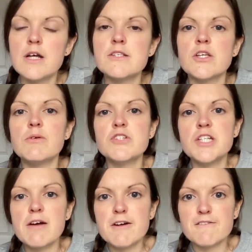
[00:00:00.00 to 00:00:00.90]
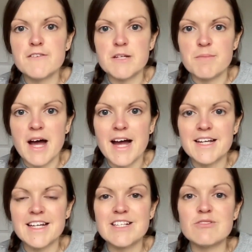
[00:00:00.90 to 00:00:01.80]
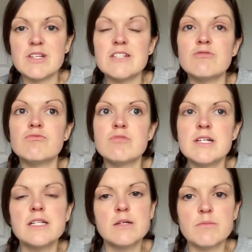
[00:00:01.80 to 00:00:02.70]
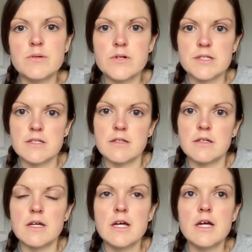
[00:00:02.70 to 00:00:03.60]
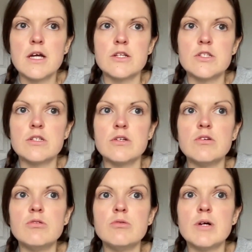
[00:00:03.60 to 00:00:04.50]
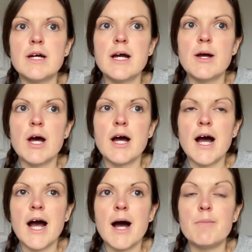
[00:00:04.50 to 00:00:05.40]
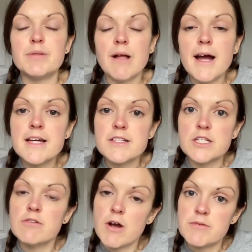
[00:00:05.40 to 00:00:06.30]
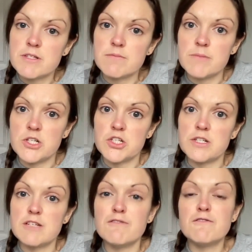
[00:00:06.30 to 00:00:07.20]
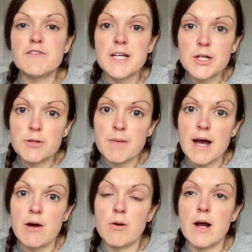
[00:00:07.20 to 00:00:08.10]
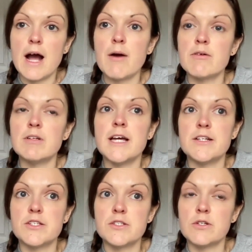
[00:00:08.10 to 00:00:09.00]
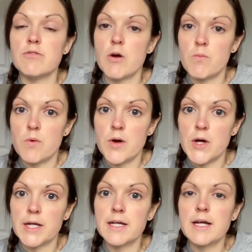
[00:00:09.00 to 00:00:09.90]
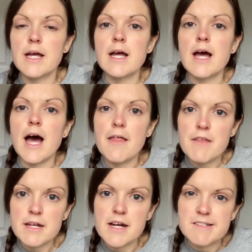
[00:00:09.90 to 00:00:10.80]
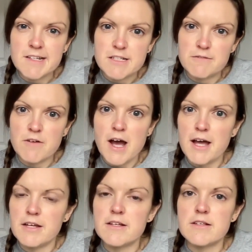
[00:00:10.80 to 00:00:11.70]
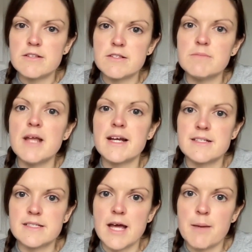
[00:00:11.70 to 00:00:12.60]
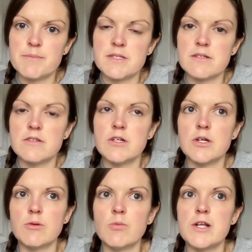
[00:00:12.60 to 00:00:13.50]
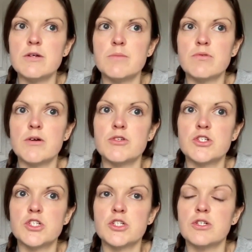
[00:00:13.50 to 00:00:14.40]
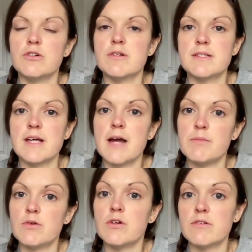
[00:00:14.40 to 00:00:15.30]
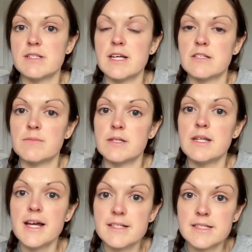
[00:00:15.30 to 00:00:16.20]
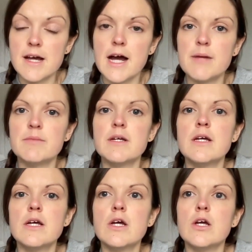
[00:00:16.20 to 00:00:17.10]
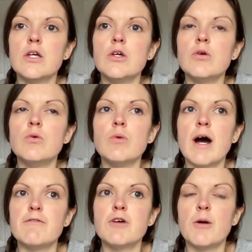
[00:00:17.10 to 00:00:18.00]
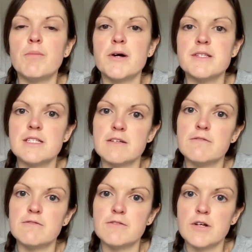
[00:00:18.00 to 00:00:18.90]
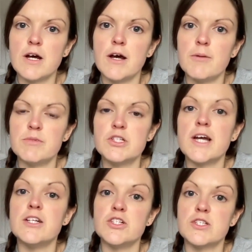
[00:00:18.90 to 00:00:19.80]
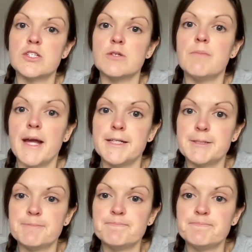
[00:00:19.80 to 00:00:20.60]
So with generic feedback, it's really important to apply it to your own submission, to think about how it relates to your own work, and then identify some next steps so that when you approach your assignment or your assessment next time, you have got positive changes to make.